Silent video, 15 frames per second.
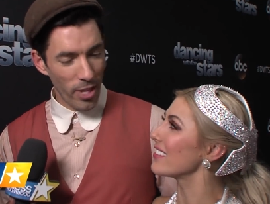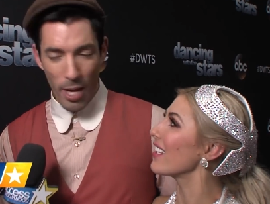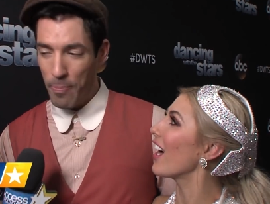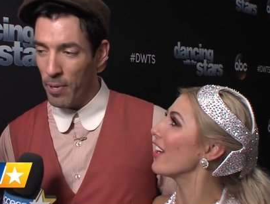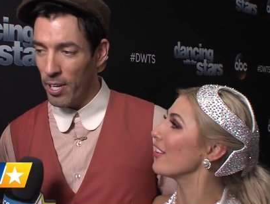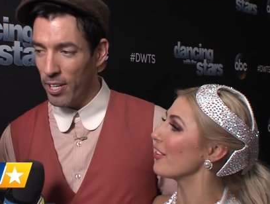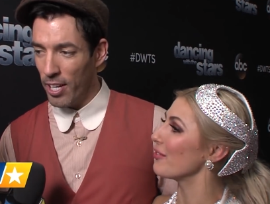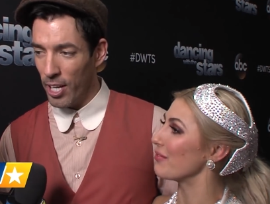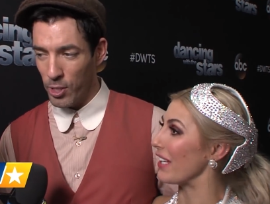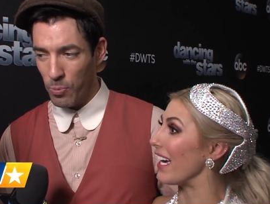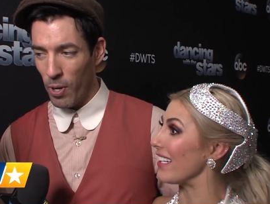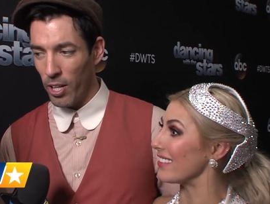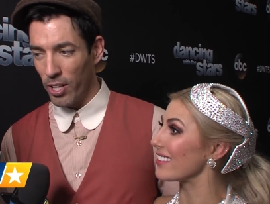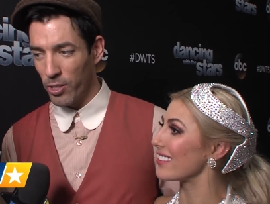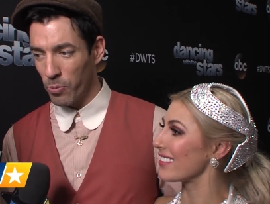Speaker 1: Emma as
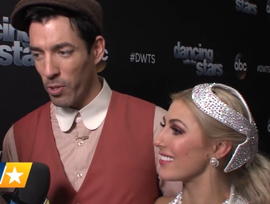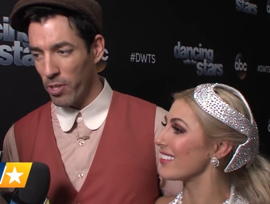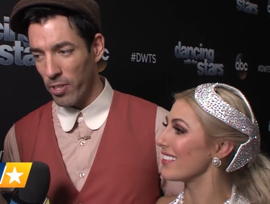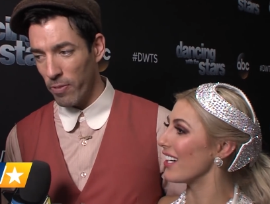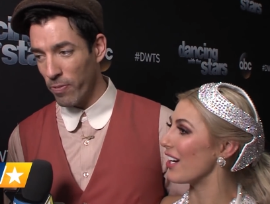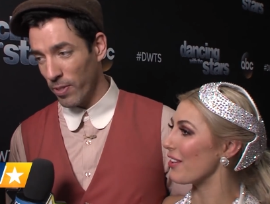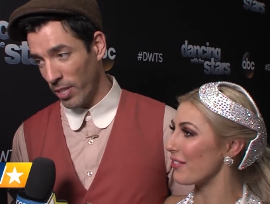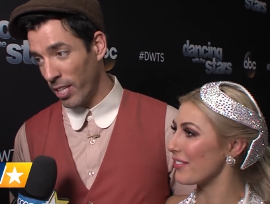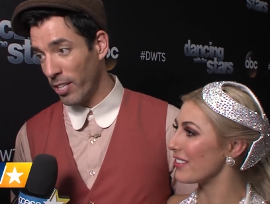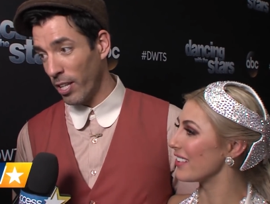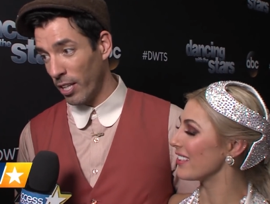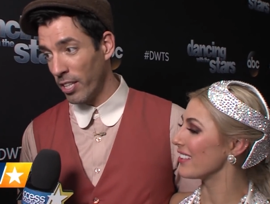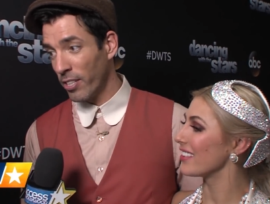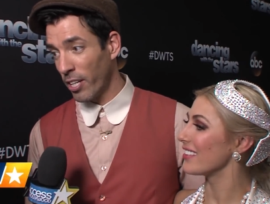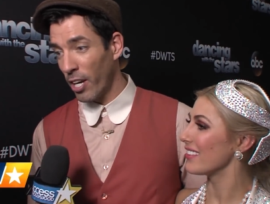well as with Linda.
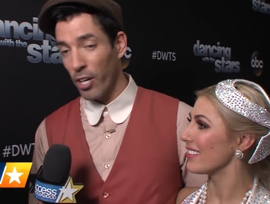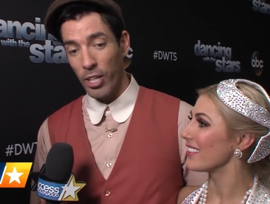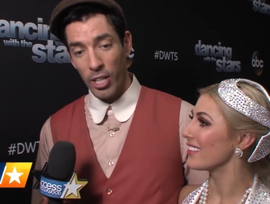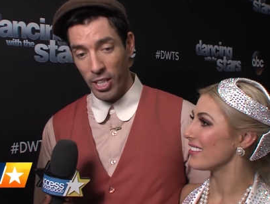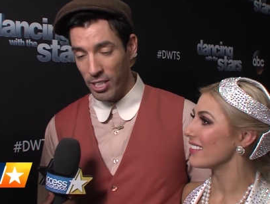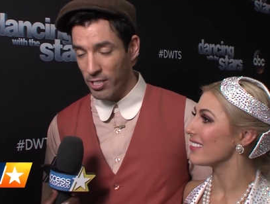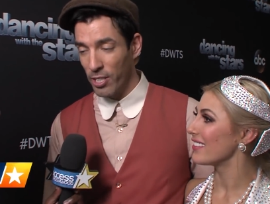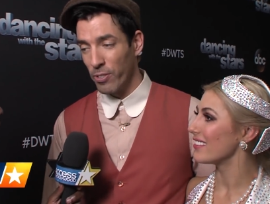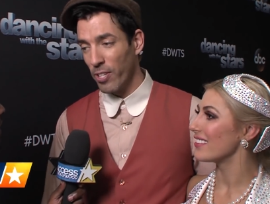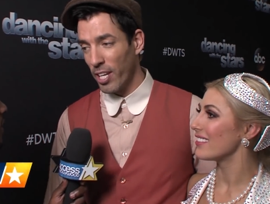Linda and I are gonna continue